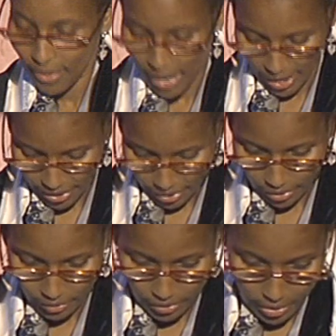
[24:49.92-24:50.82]
the
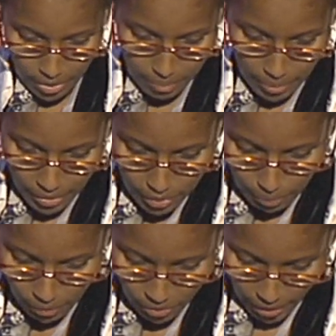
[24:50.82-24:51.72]
ideas,
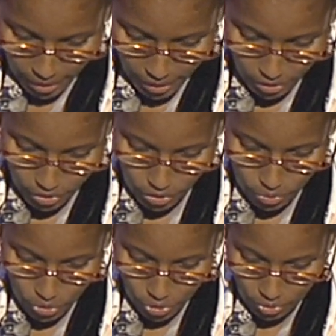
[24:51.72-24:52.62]
principles, and
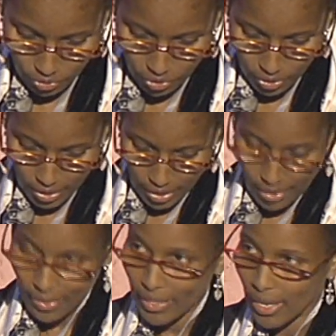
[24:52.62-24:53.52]
institutions
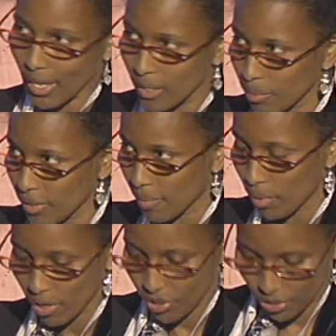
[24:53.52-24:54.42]
that helped
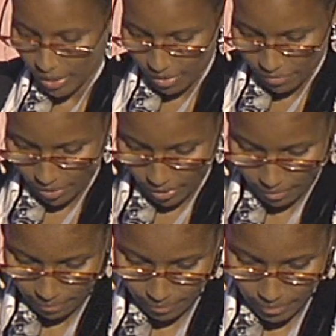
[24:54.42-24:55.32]
abolish slave trade,
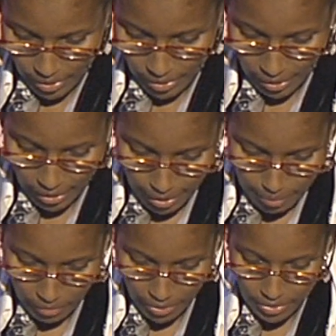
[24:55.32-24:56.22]
that
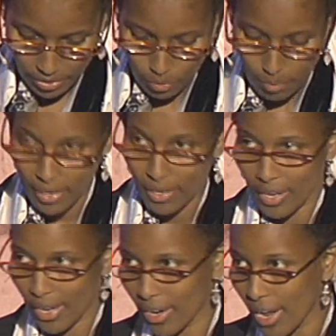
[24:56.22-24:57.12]
liberated women
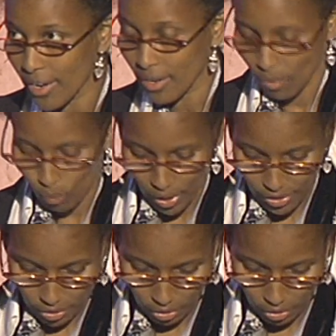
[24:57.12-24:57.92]
and ended white